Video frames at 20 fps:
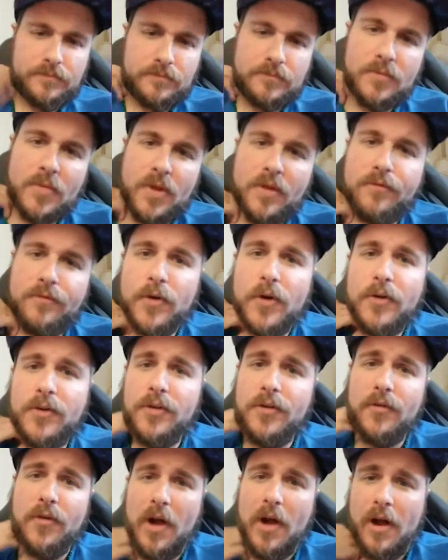first
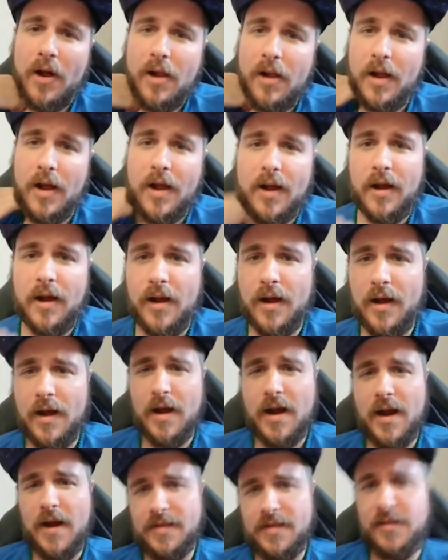of all,
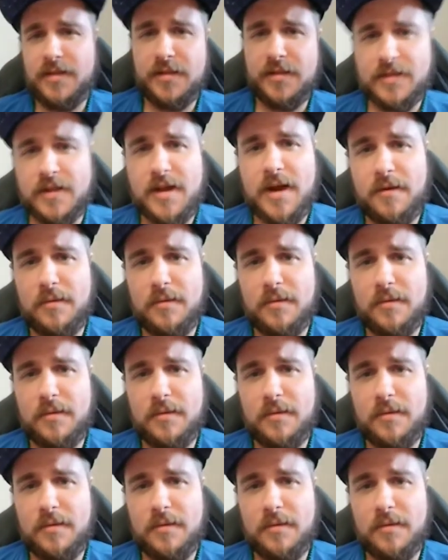I